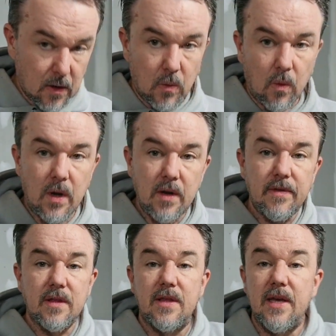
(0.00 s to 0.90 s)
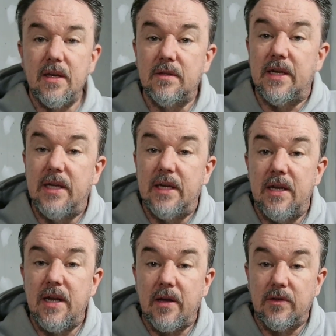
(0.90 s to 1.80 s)
One of the things I did
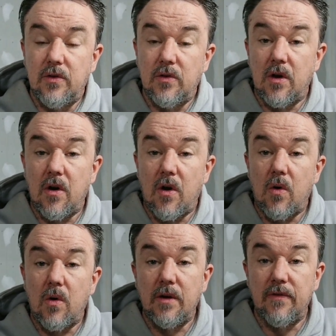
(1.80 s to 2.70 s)
in Altoona on